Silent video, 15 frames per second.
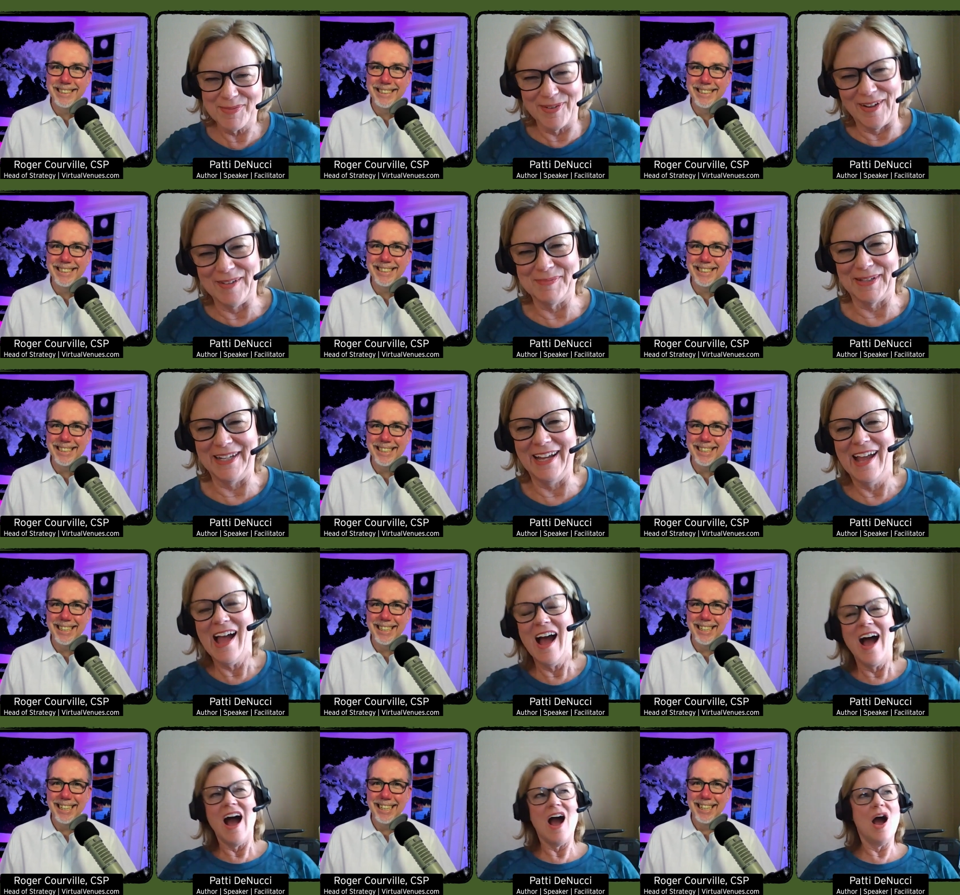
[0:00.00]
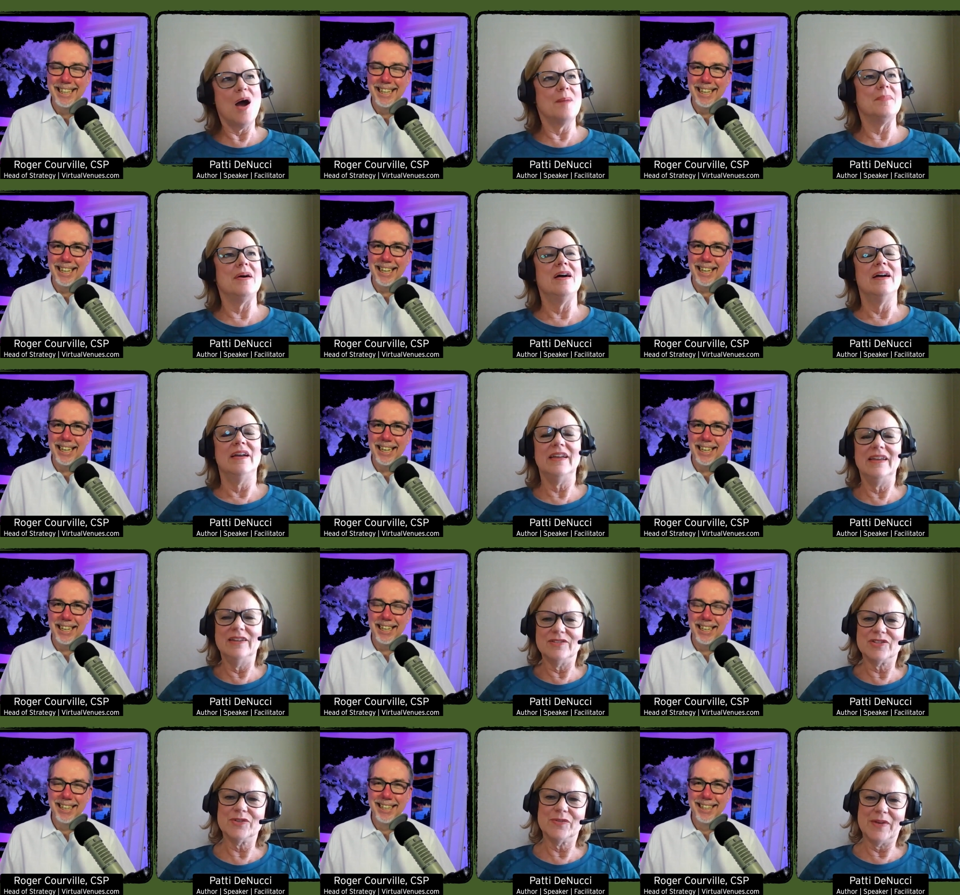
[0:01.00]
Speaker 1: probably, um,
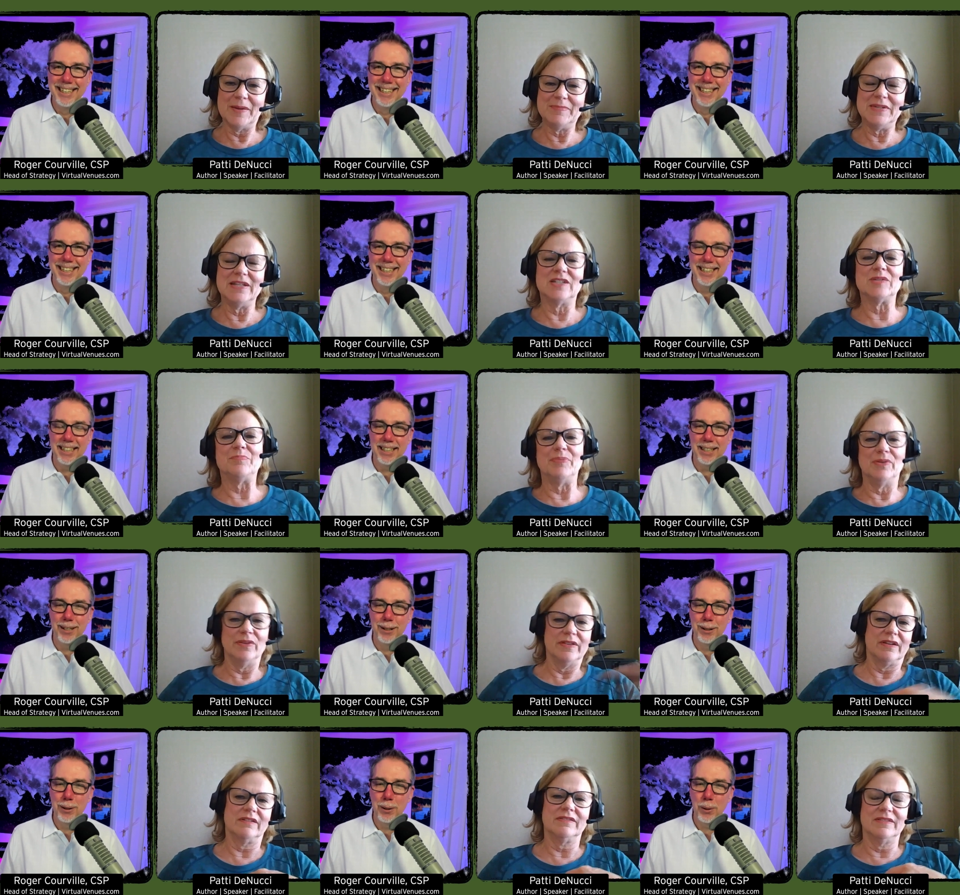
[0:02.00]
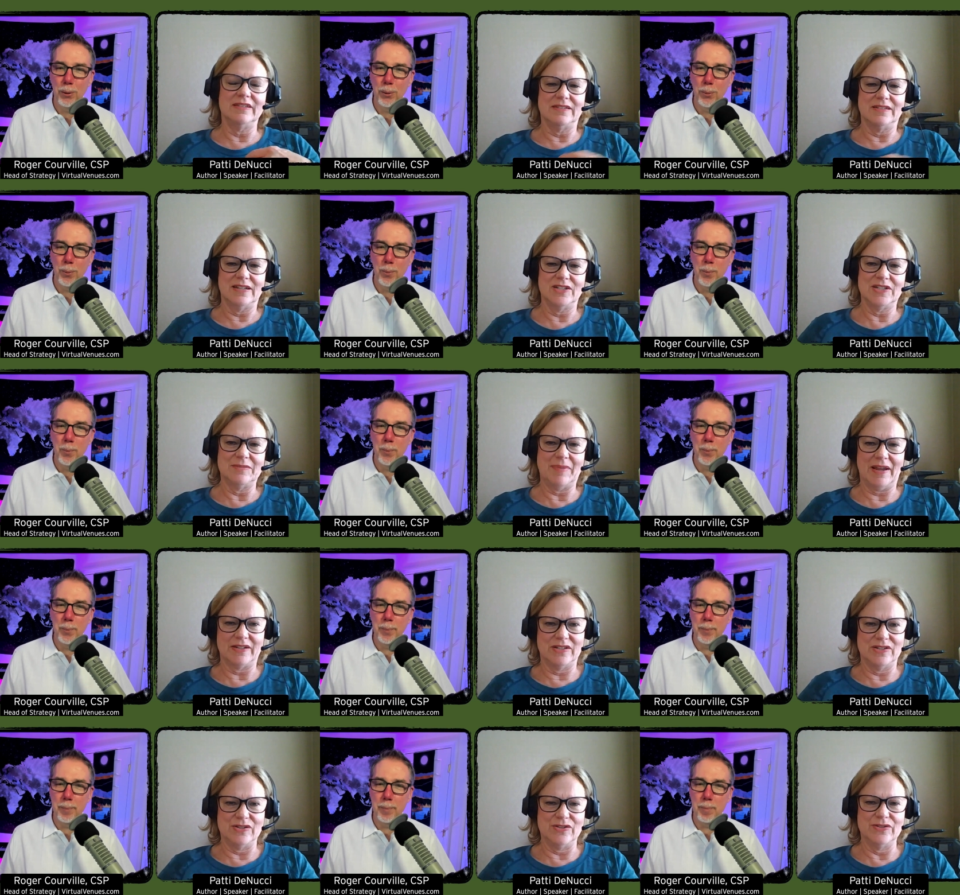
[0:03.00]
interrupting to pull the, the attention back
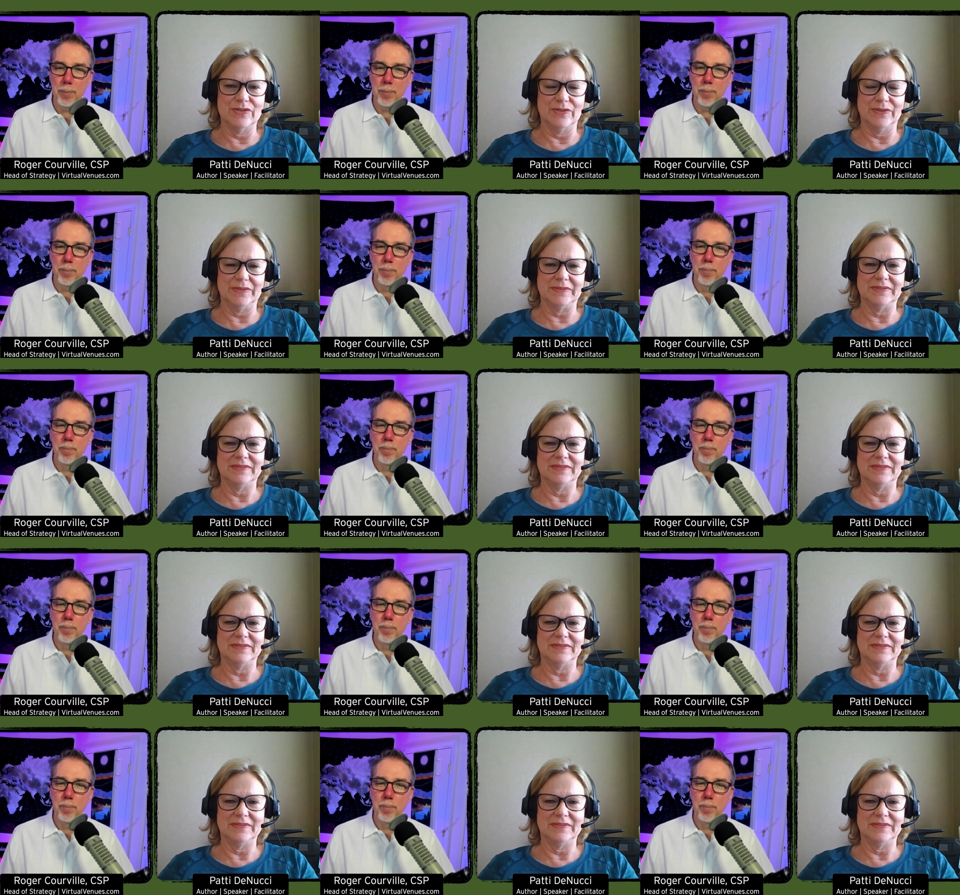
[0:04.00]
to you.